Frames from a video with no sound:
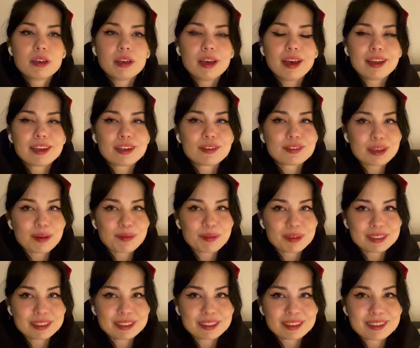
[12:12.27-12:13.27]
And if
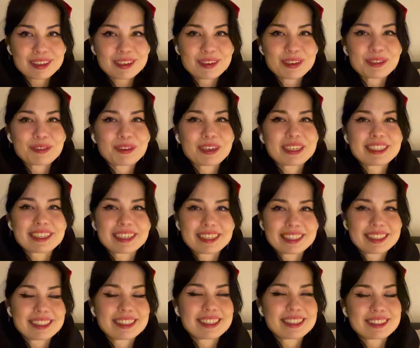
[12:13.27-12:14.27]
somebody who is watching
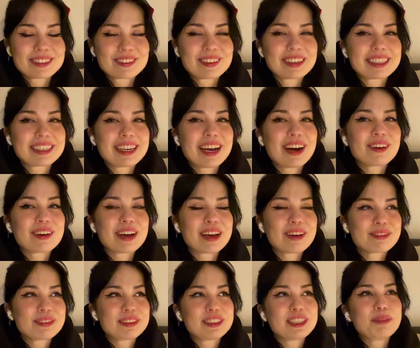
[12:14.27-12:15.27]
this right now
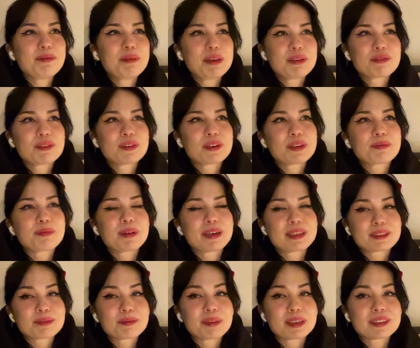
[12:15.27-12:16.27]
have seen me for the
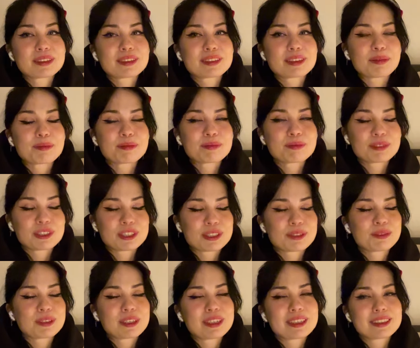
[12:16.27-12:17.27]
past months, I just
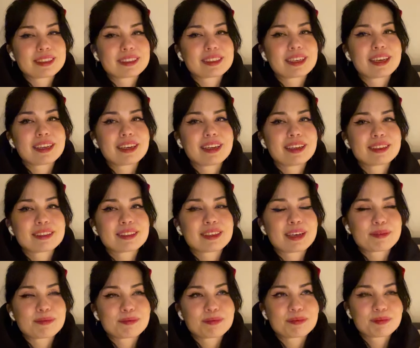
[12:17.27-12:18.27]
want to say that
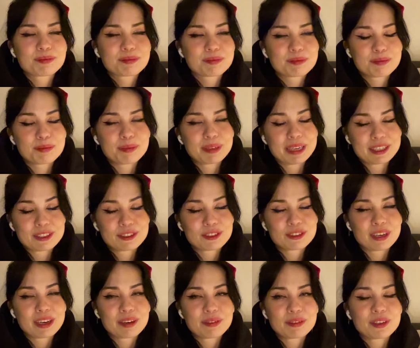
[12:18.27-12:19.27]
I'm blessed to
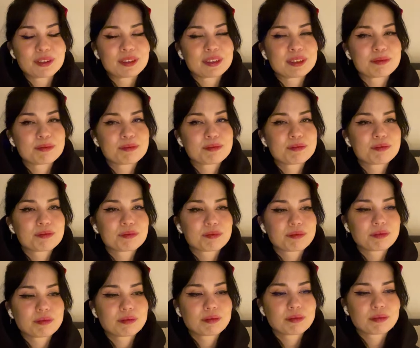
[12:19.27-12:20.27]
have you, and
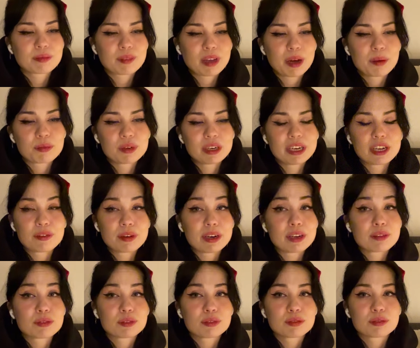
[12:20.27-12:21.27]
I'm really
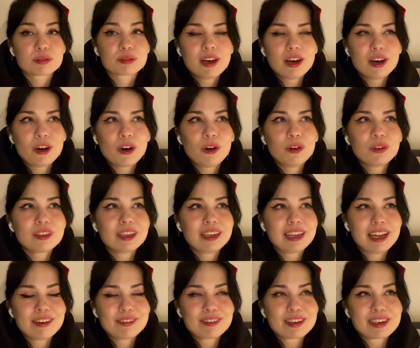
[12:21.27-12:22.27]
grateful for all the
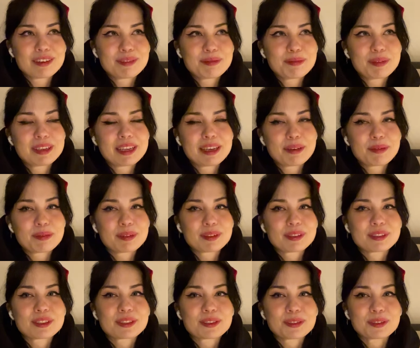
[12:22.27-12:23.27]
love that I've been able
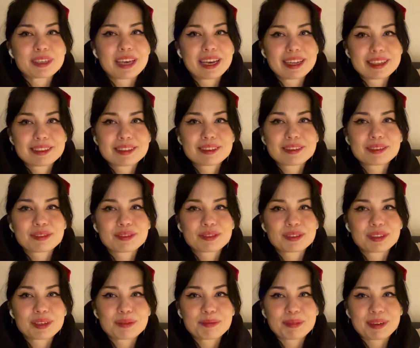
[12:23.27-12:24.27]
to get for
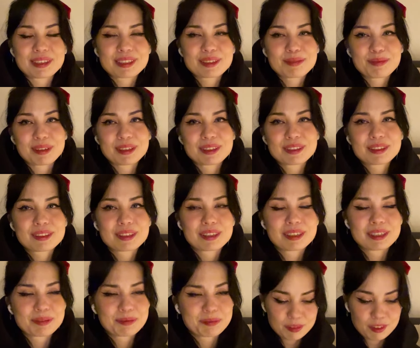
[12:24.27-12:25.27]
the past months.
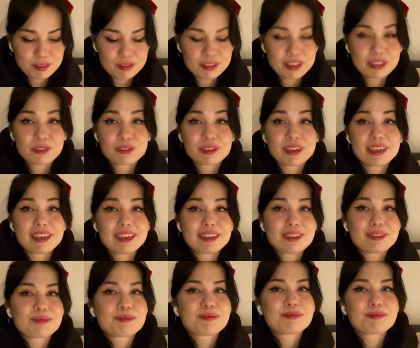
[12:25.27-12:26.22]
I feel really